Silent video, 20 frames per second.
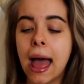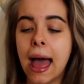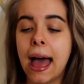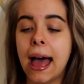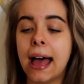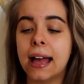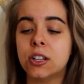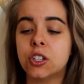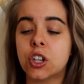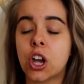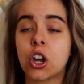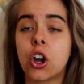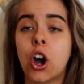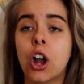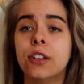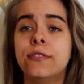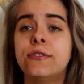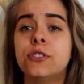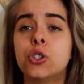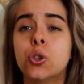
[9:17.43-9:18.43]
and I
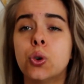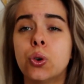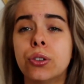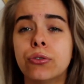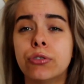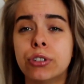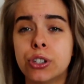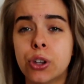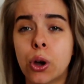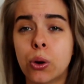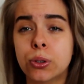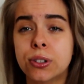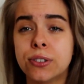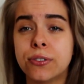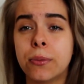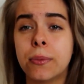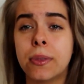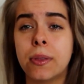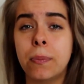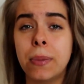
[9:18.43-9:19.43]
kind of saw the results
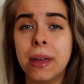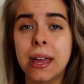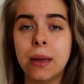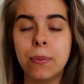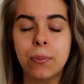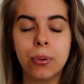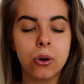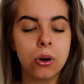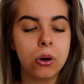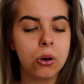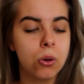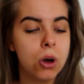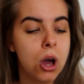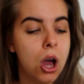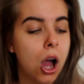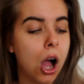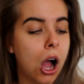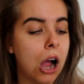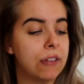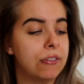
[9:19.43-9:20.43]
from other people,
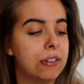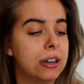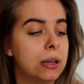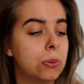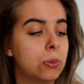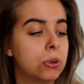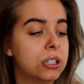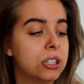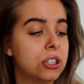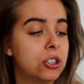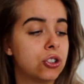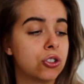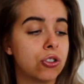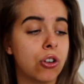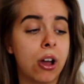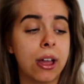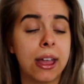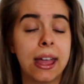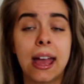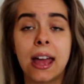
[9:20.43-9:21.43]
I really wanted to
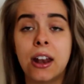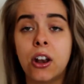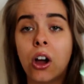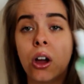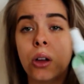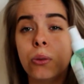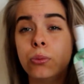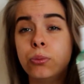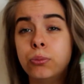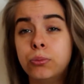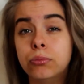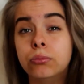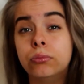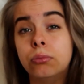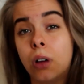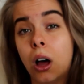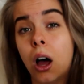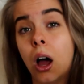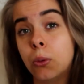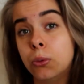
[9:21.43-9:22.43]
try it, and
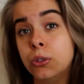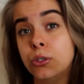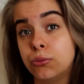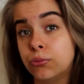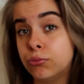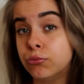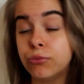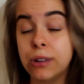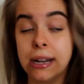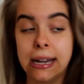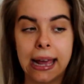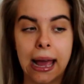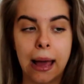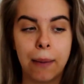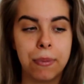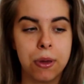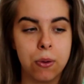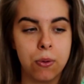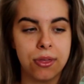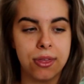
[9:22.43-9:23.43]
I was really
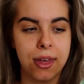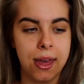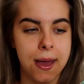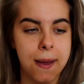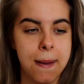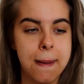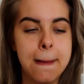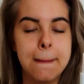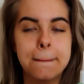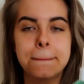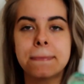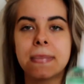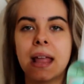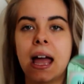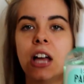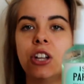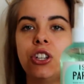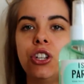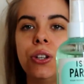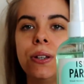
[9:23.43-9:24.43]
happy with it.
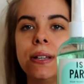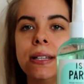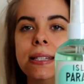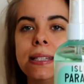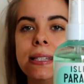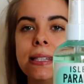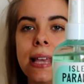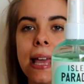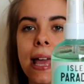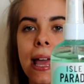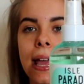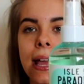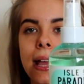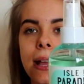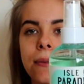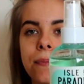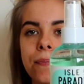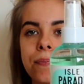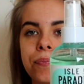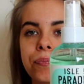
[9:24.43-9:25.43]
As you can
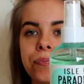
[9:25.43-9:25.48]
see,